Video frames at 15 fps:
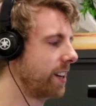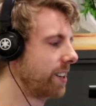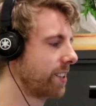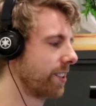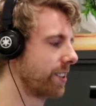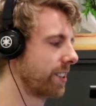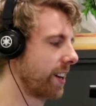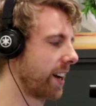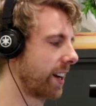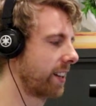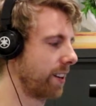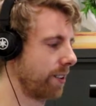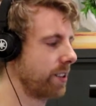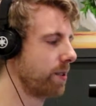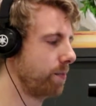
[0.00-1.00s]
So it's like
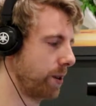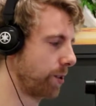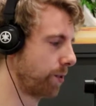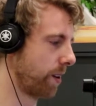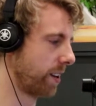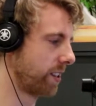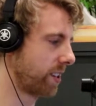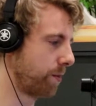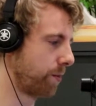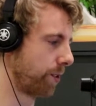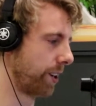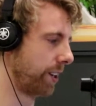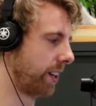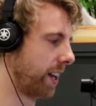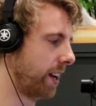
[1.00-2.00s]
there is a middle ground
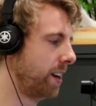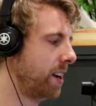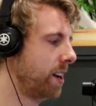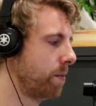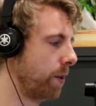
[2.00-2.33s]
somewhere in there.